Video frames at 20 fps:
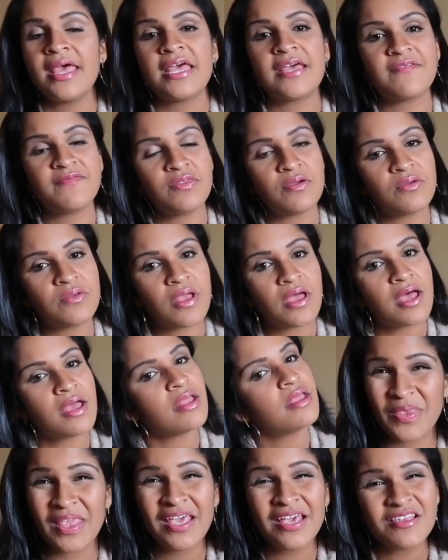If they're
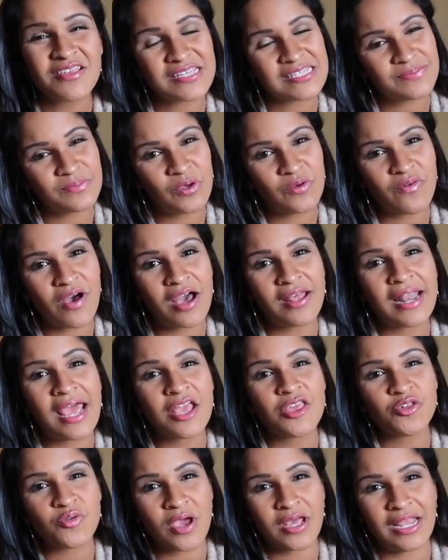not, just move on
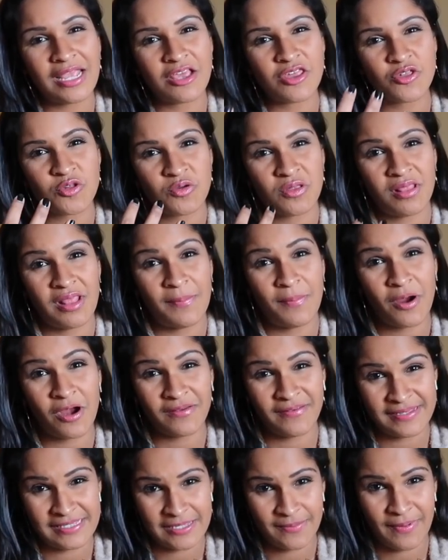and try to ensure that they
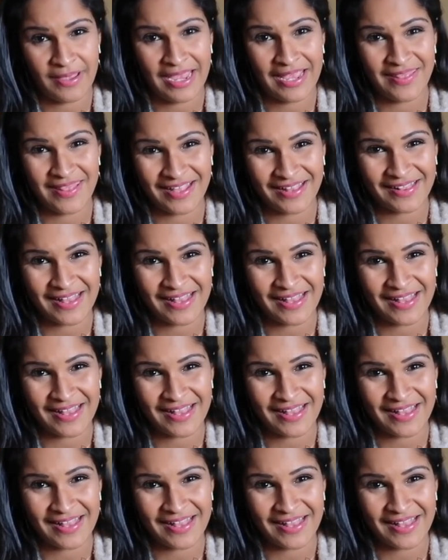participate in the